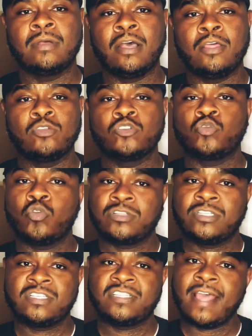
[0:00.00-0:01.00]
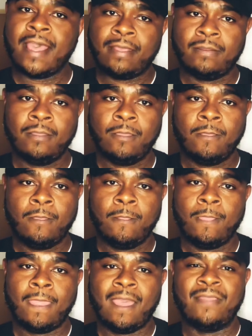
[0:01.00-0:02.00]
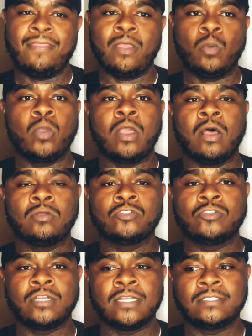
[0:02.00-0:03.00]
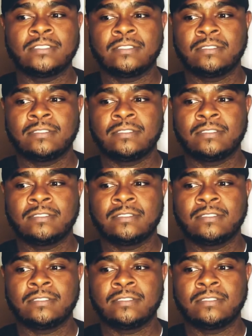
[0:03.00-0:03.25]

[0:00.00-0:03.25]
other sources that I think we all trust.